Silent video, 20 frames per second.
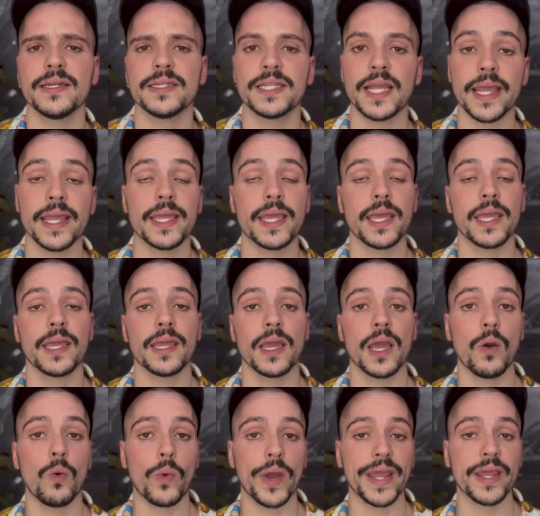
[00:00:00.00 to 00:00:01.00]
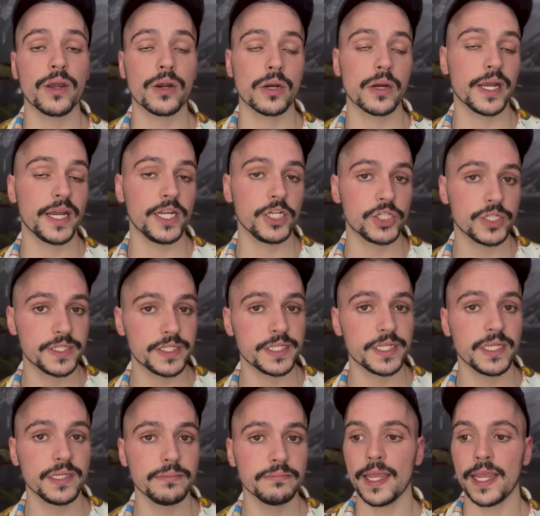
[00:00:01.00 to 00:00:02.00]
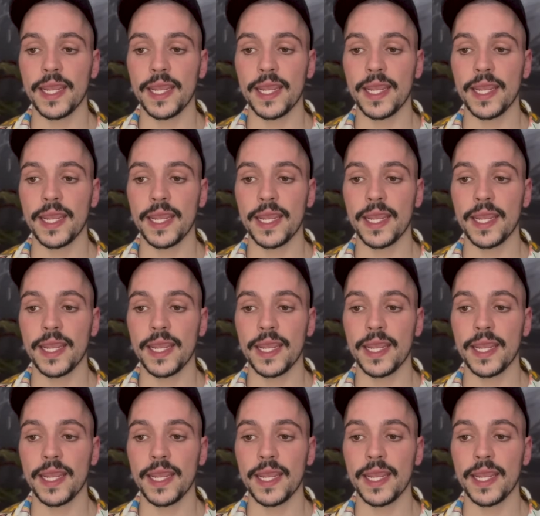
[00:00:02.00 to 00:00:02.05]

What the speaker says: taking away her agency